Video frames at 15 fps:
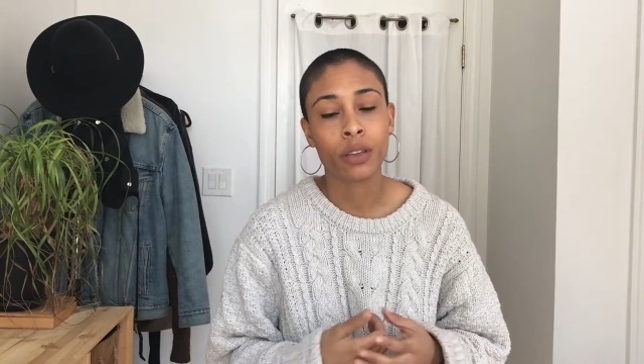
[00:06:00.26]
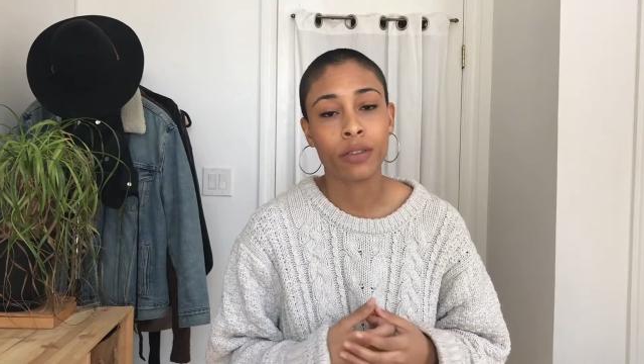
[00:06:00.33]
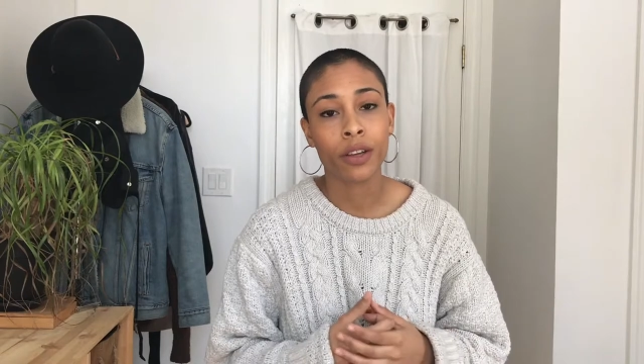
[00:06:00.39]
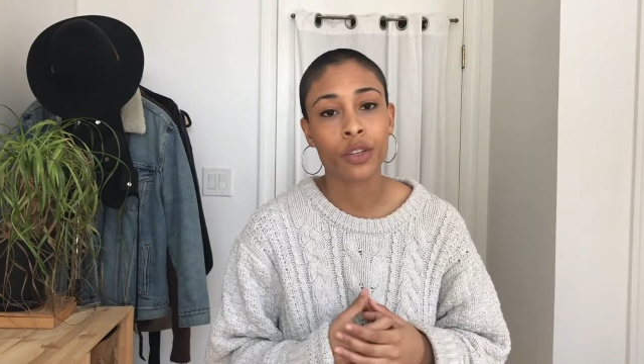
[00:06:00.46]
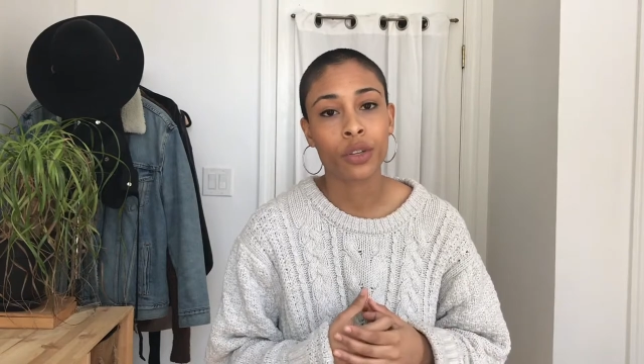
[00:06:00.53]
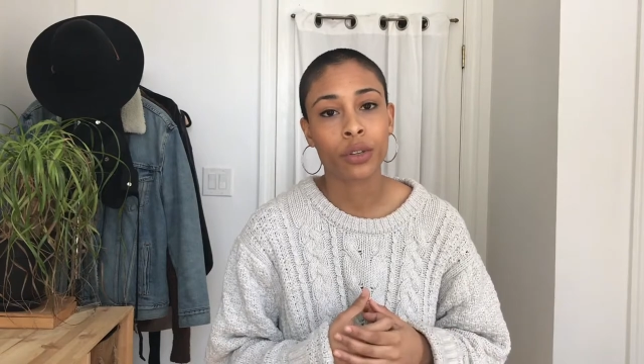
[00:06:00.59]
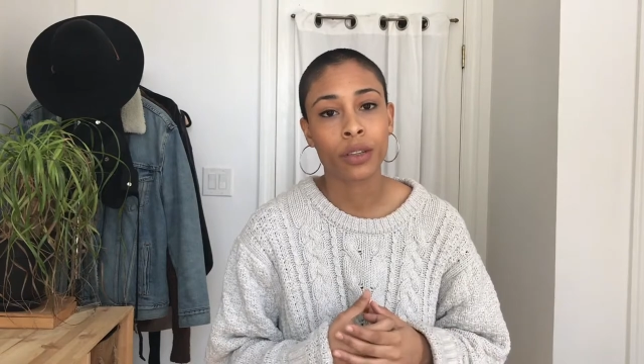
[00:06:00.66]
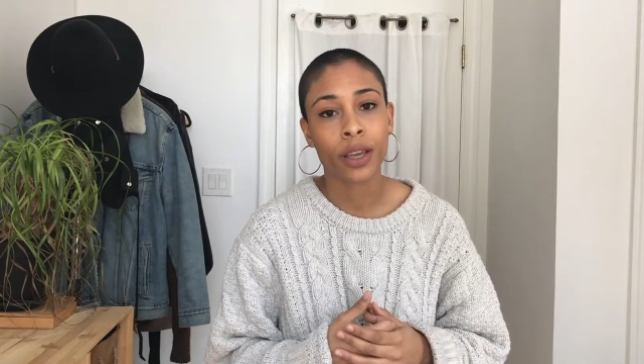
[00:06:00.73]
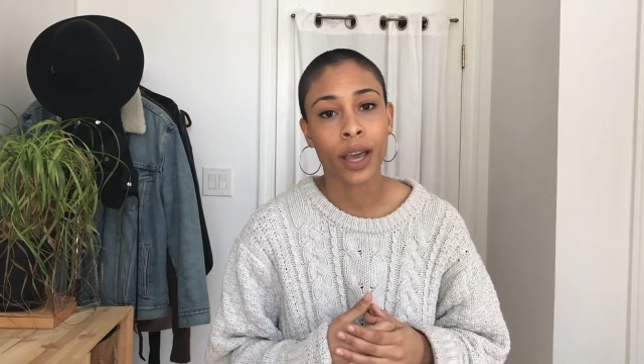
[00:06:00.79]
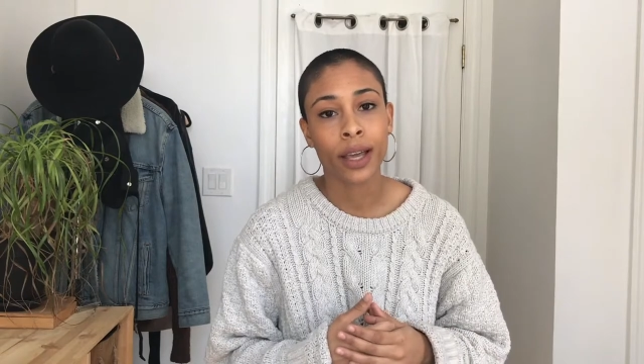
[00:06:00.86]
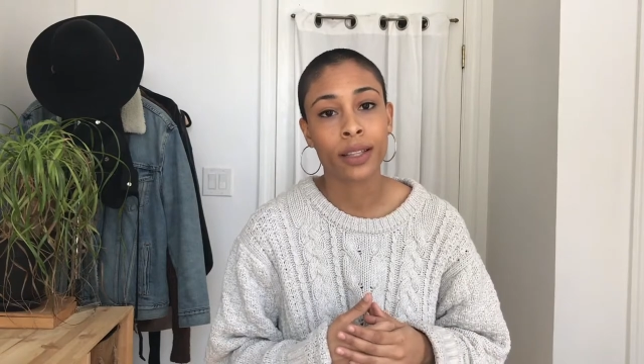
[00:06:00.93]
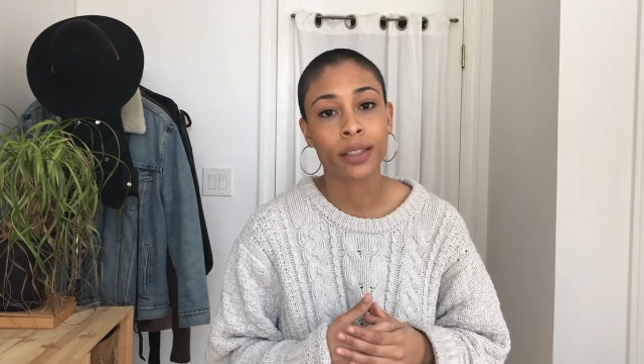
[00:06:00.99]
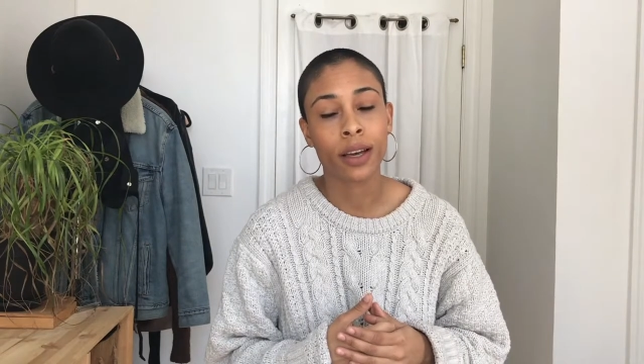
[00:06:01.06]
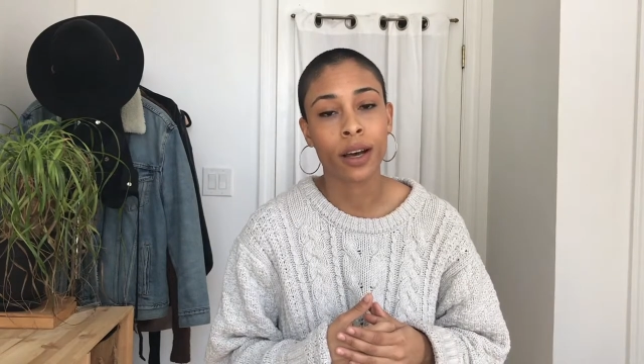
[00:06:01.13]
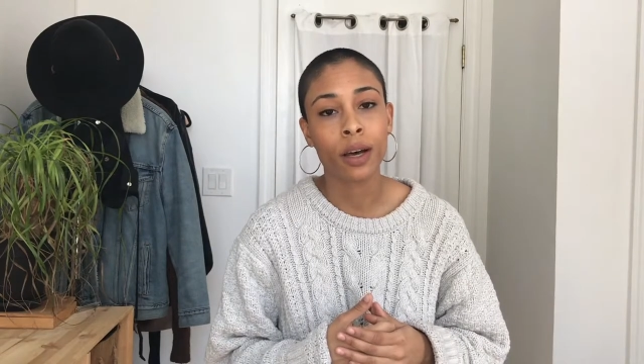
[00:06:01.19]
eventually
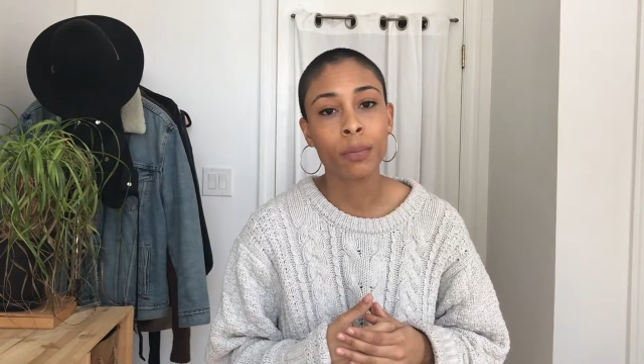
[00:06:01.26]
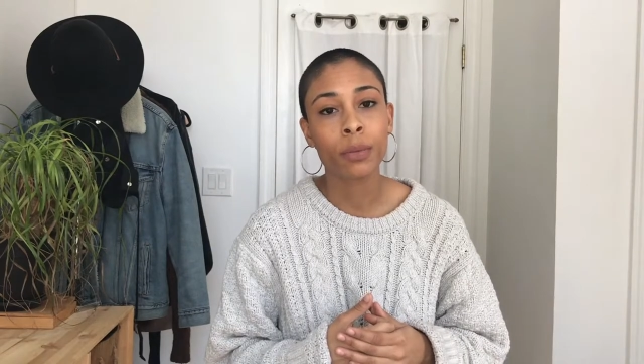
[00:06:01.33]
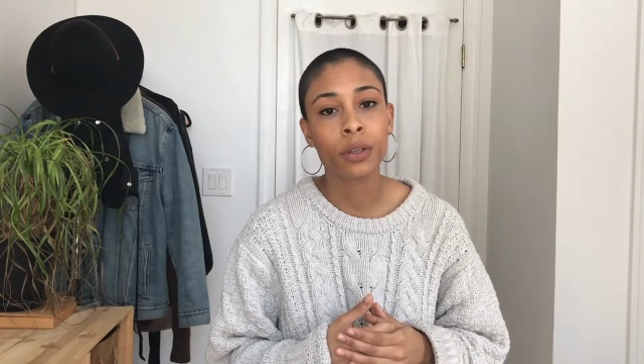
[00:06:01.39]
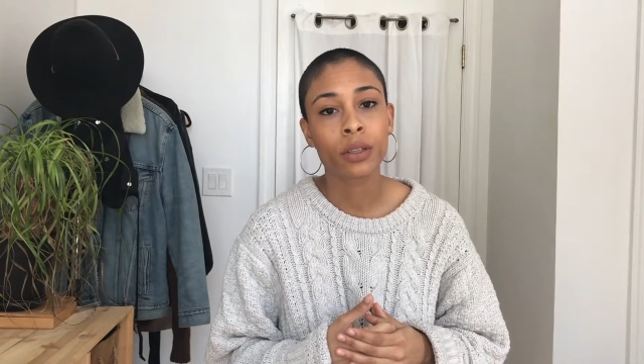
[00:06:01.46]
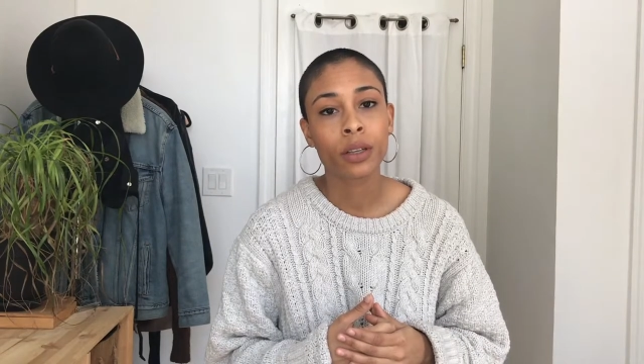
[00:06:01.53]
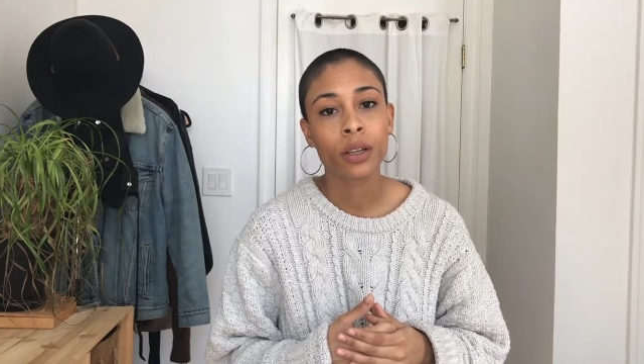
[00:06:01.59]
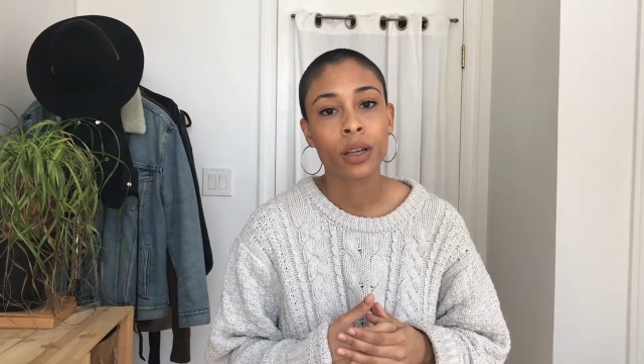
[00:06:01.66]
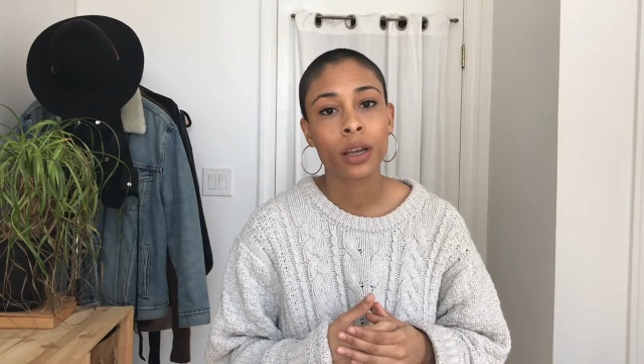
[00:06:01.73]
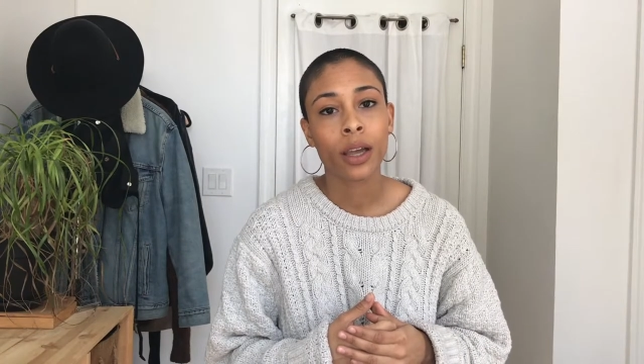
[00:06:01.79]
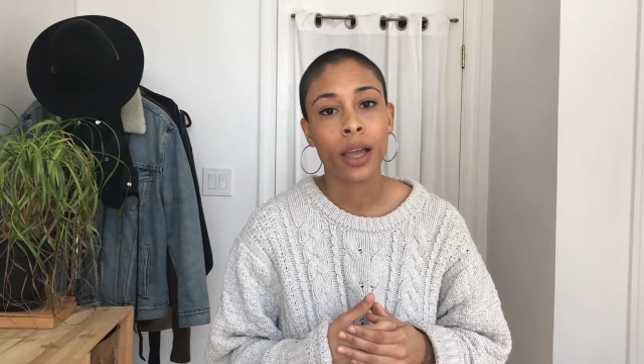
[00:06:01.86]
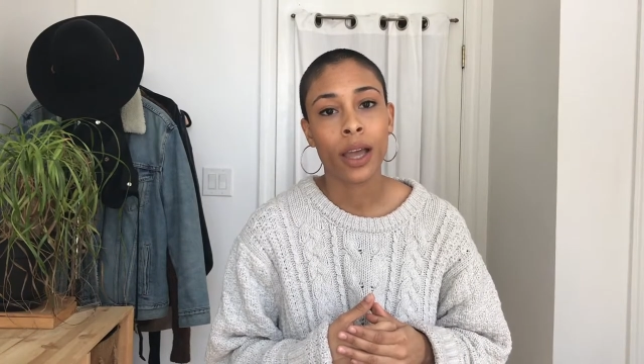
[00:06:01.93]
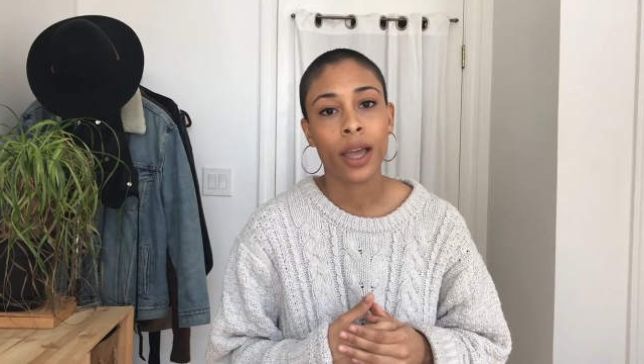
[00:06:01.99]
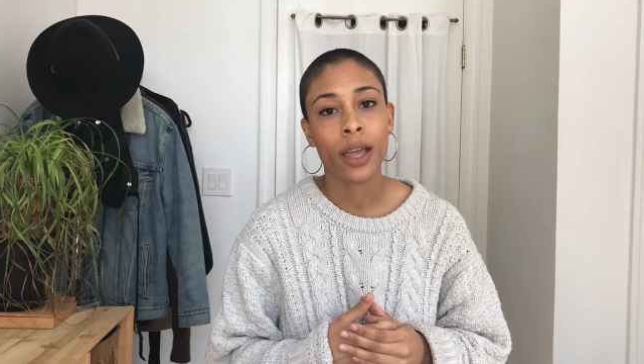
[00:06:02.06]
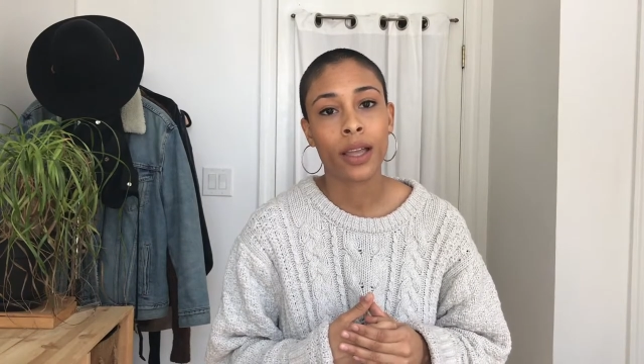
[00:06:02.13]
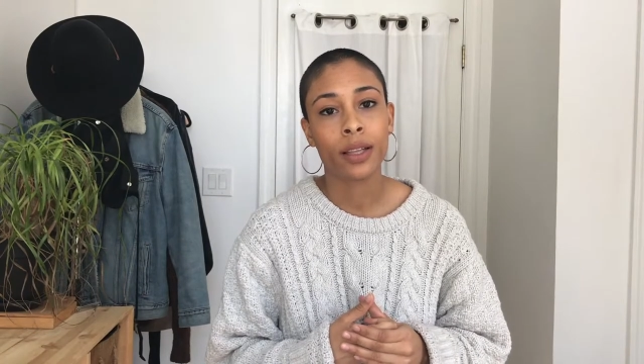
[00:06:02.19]
adds up,
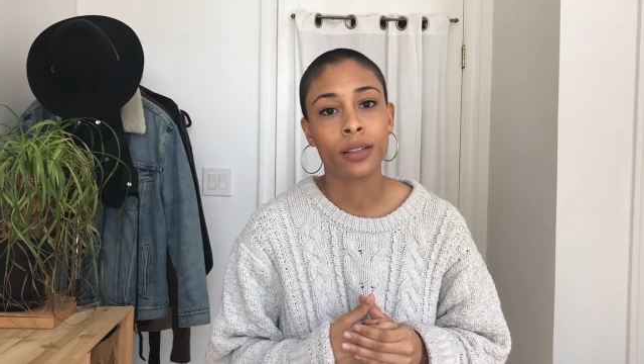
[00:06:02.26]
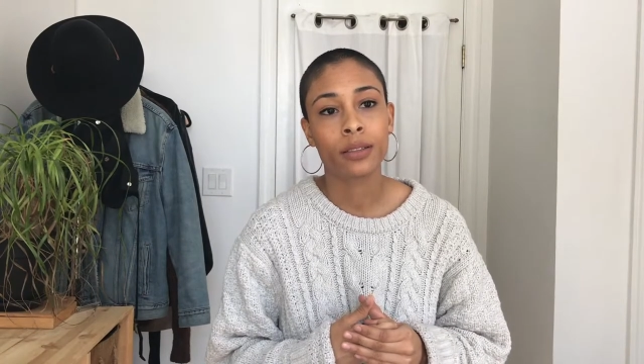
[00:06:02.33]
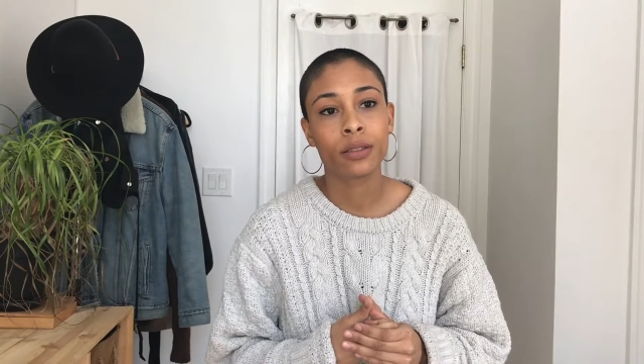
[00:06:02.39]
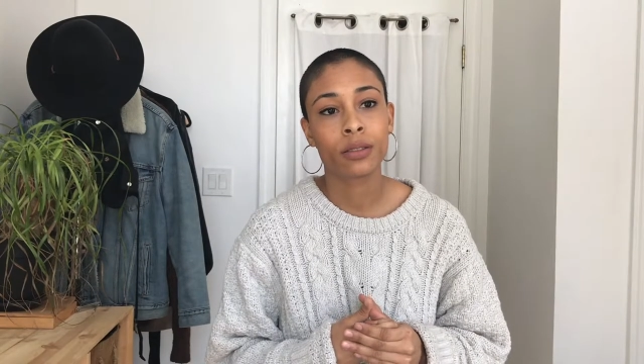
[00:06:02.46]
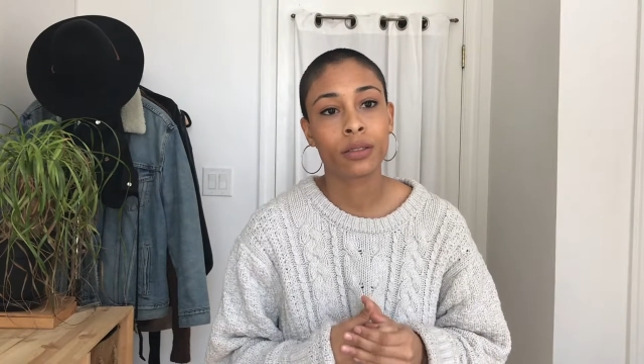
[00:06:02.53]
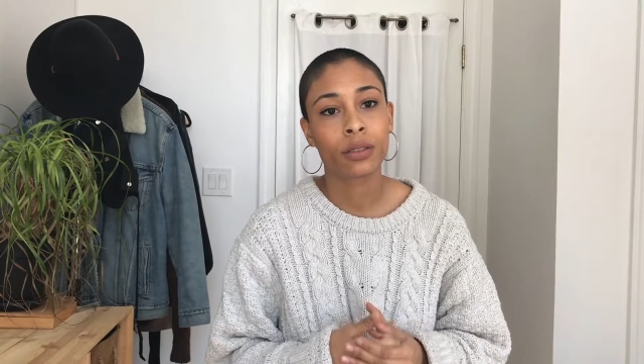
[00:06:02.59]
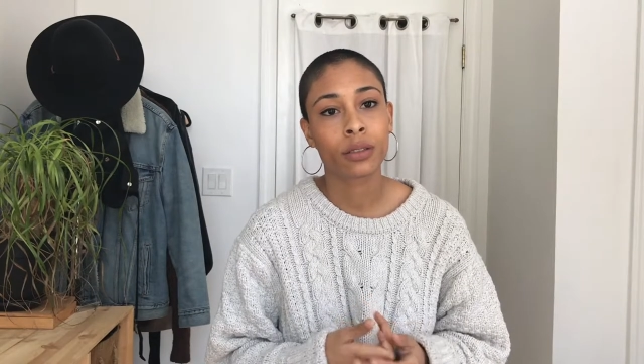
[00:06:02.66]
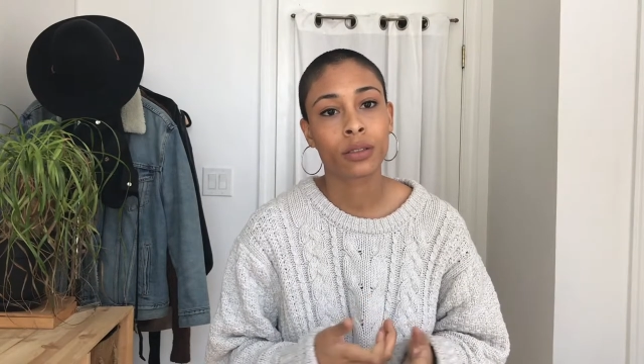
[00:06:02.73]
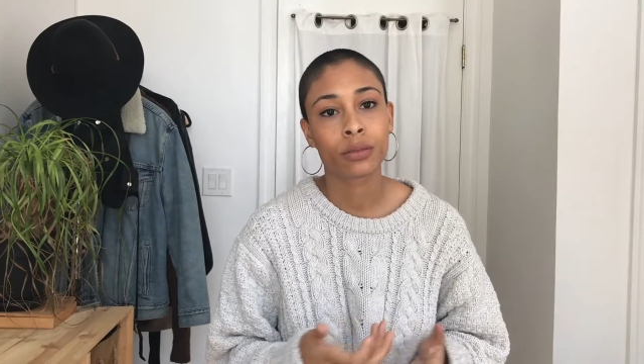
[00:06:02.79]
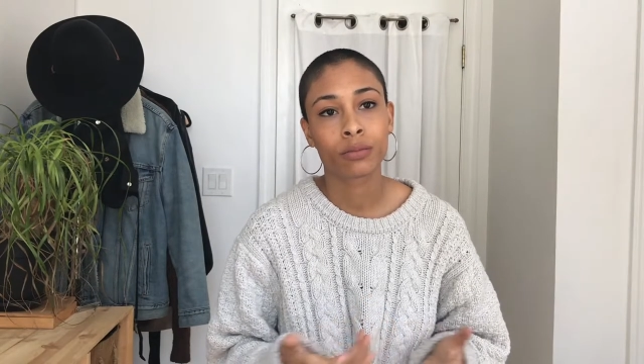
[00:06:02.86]
and